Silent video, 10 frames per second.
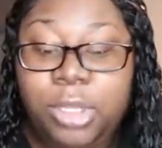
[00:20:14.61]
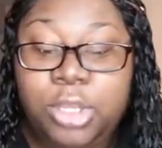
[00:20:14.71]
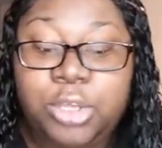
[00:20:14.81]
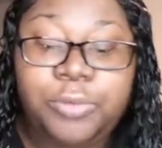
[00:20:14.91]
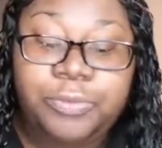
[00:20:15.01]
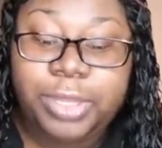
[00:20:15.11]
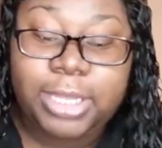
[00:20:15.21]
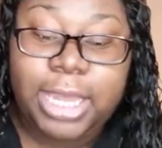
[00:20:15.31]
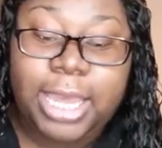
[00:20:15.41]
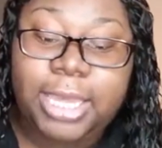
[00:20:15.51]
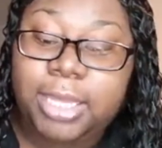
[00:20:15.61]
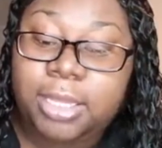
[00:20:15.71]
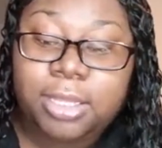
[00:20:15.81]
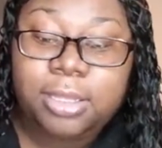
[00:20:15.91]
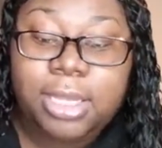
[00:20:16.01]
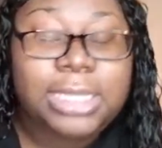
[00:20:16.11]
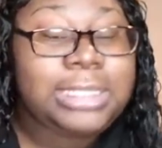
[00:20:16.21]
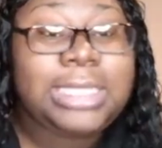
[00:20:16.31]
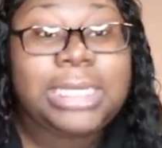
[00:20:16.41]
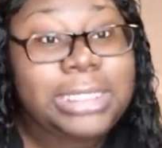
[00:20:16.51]
you'll feel like
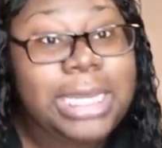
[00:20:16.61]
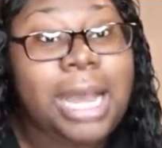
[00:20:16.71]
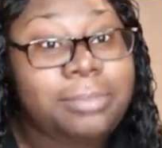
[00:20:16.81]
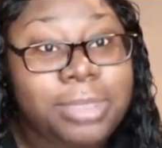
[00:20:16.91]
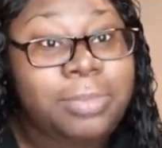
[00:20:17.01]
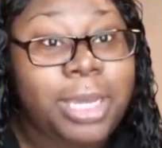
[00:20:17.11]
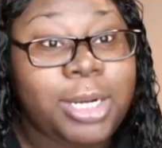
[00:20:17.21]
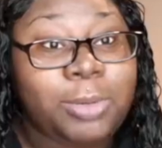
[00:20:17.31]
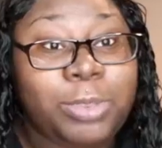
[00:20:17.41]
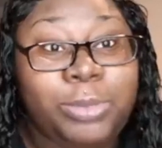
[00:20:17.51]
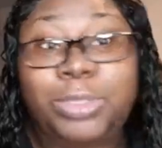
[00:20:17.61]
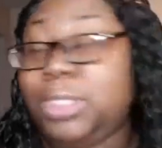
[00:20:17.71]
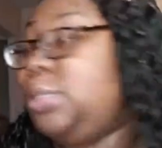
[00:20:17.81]
10 times better when you see